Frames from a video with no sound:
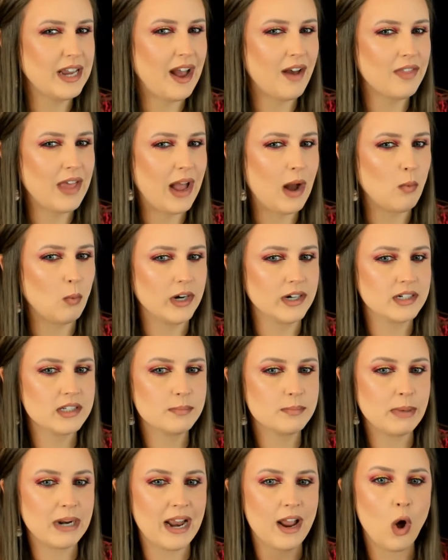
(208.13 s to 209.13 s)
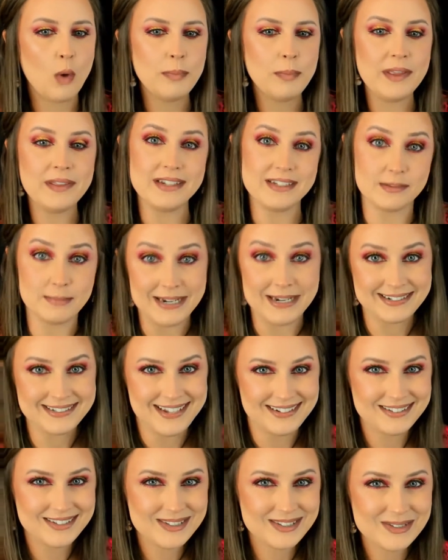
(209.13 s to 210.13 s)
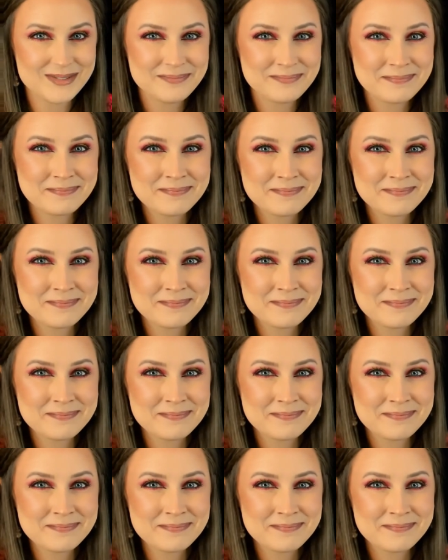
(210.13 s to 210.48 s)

how that works, but I hope that this makes sense.